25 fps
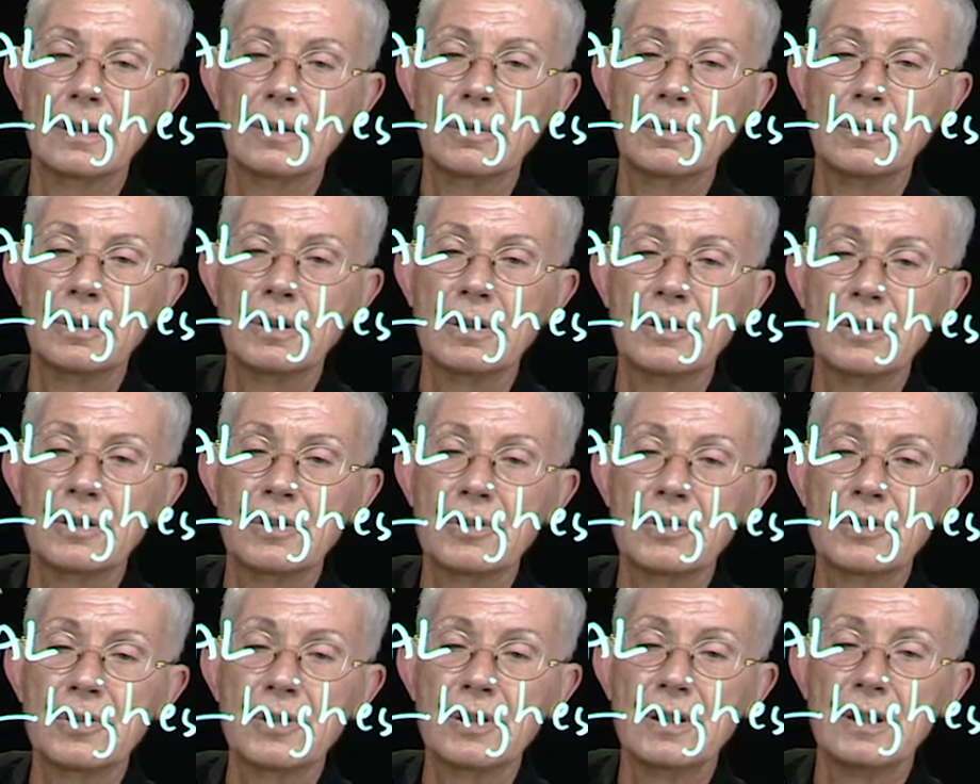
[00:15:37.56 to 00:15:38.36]
We
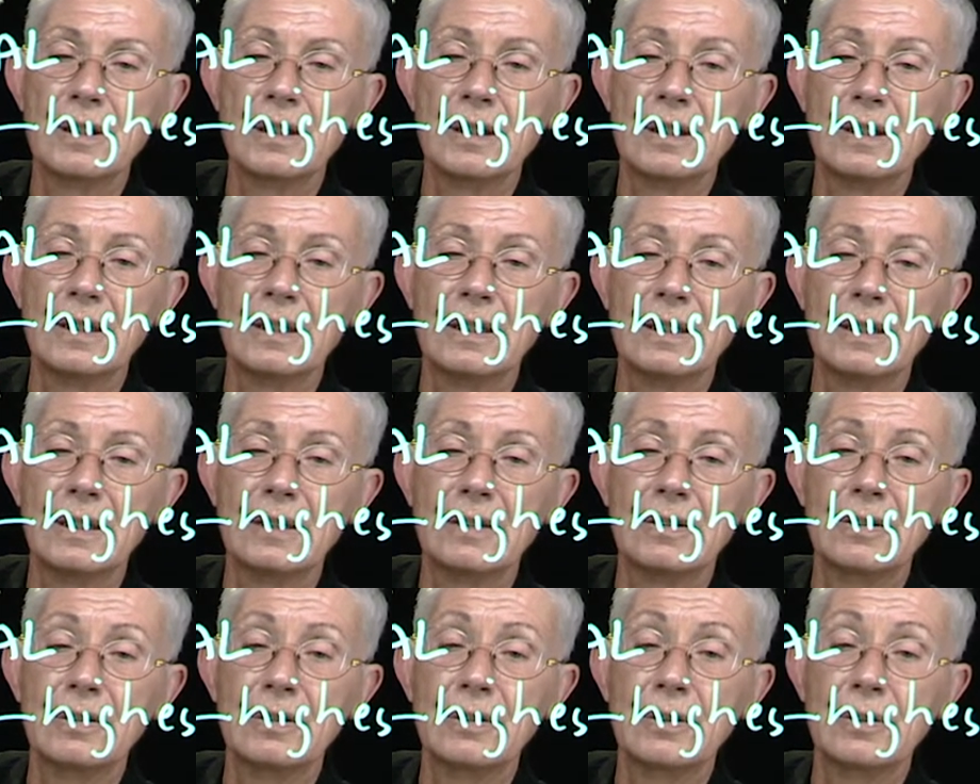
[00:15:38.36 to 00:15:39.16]
see it
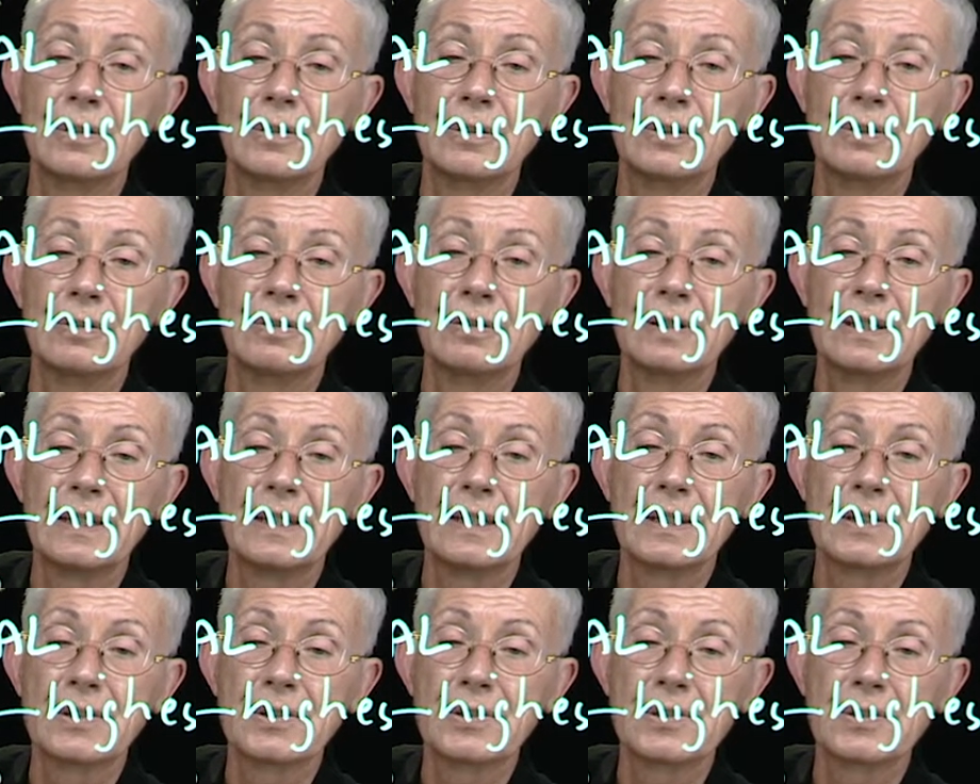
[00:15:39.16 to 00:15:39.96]
on the
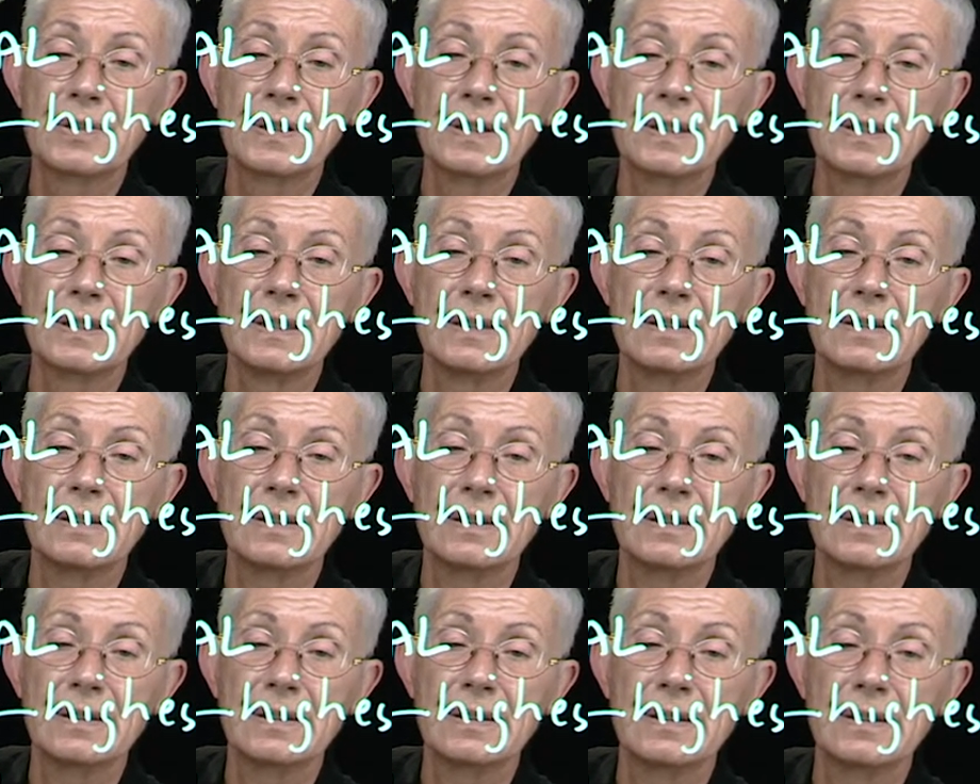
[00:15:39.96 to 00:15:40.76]
flanks, right?
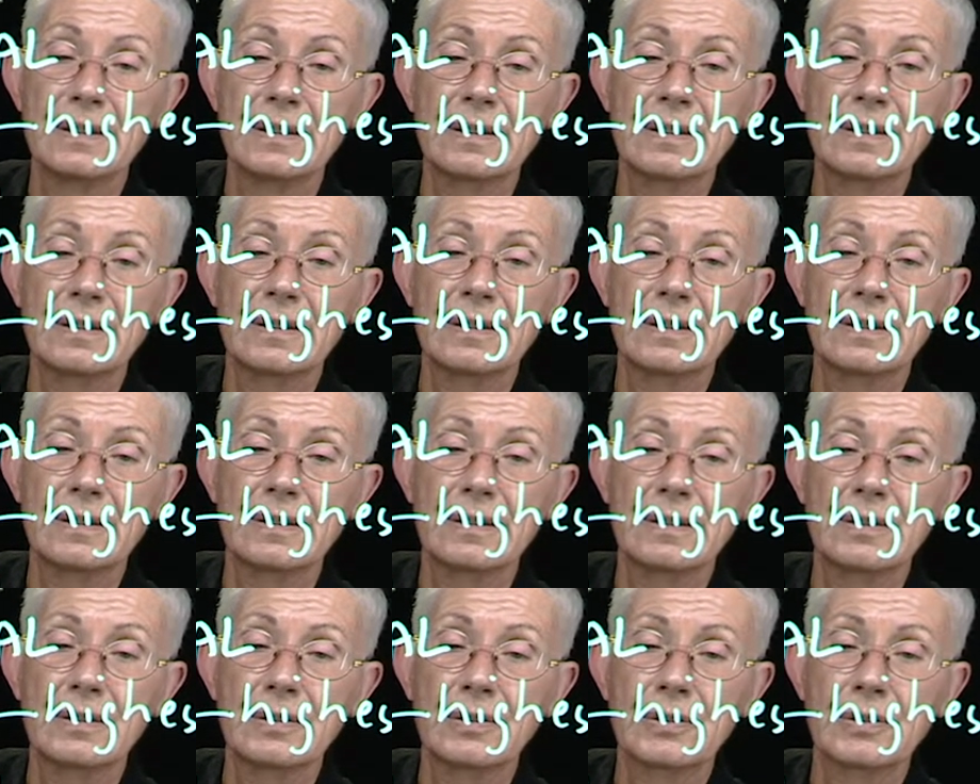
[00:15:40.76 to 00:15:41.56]

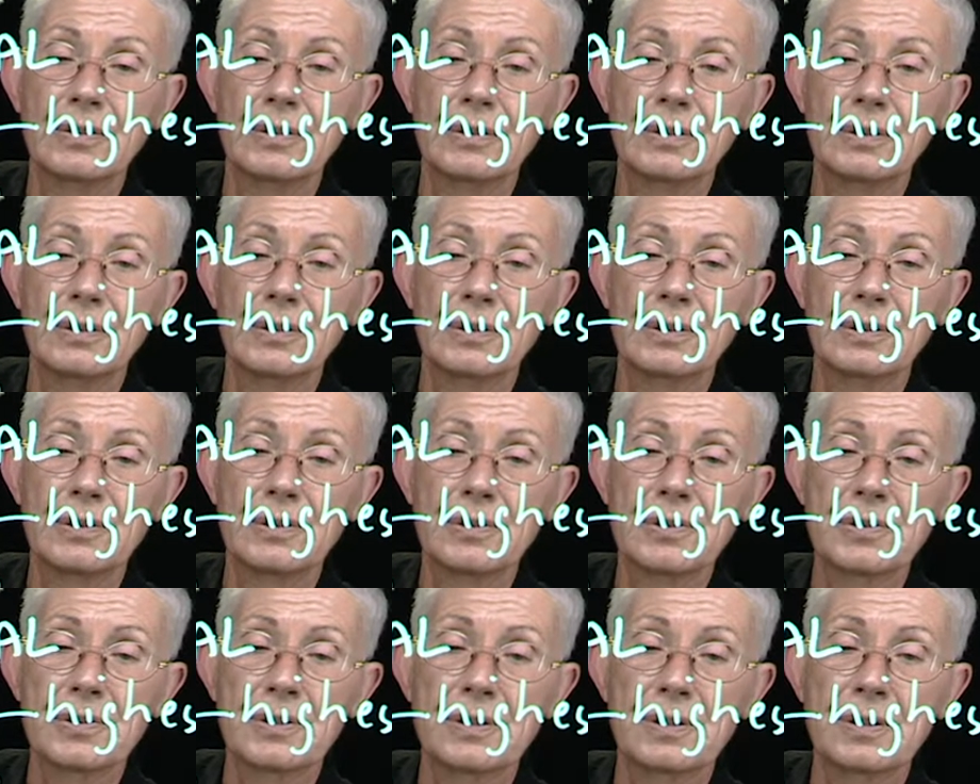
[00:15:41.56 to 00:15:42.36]
So
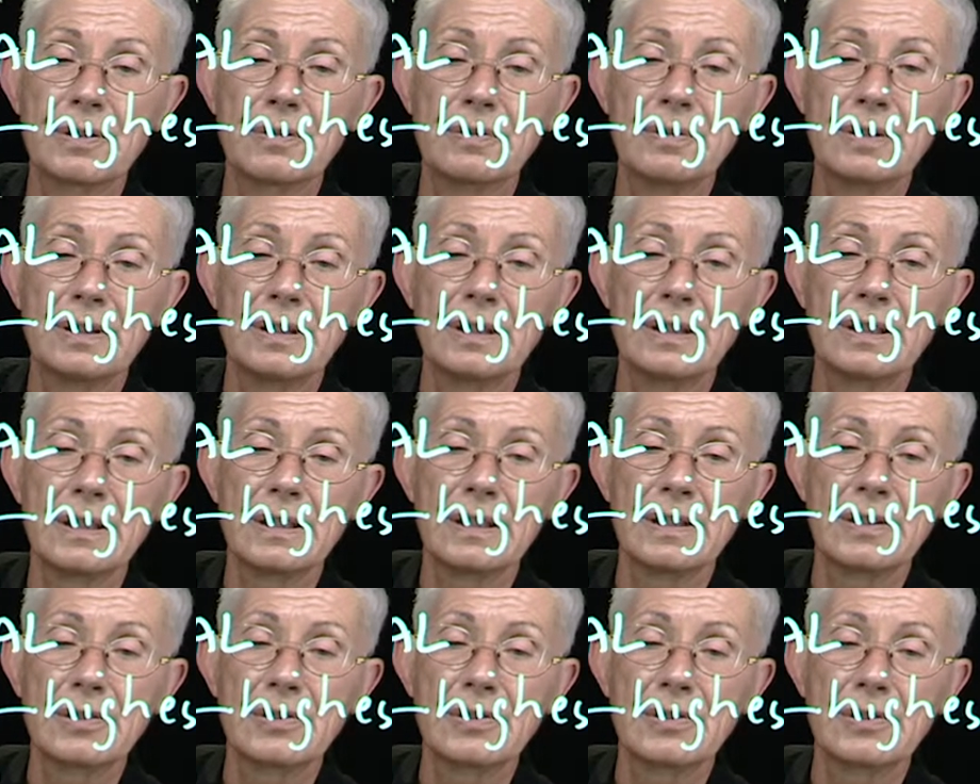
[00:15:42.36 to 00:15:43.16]
cross
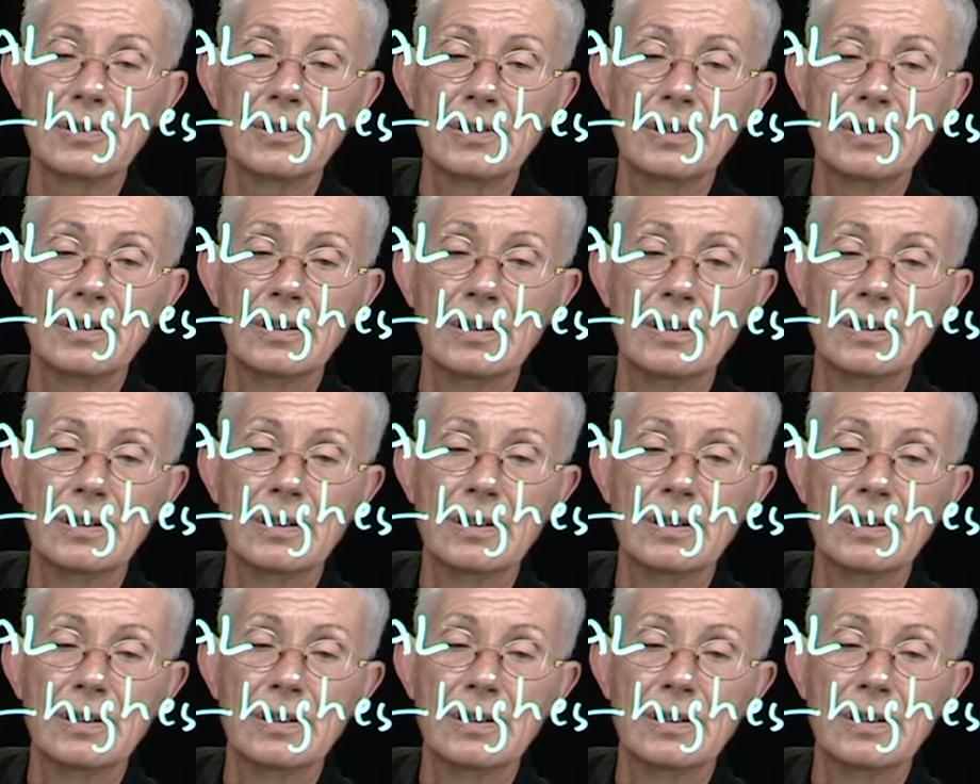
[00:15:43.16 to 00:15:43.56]
stratification,